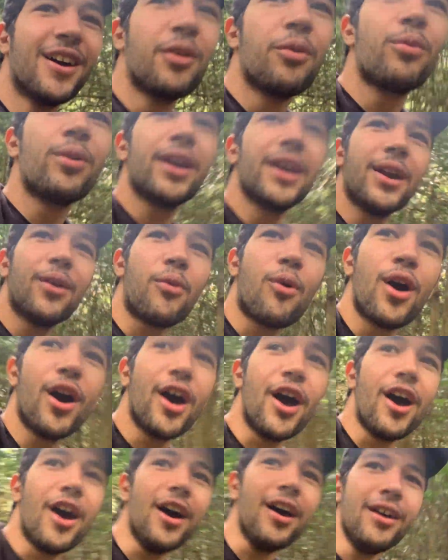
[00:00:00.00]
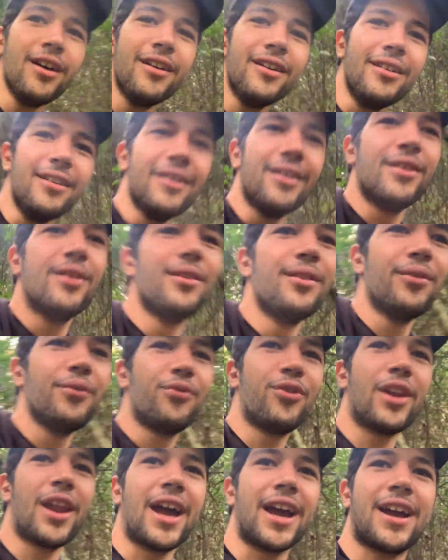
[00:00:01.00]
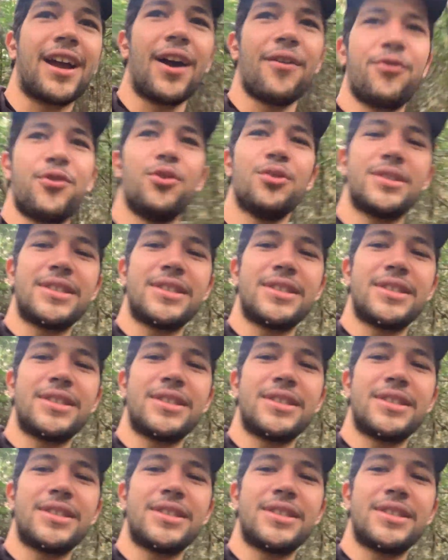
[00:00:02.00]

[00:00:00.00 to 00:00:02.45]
We were for like a few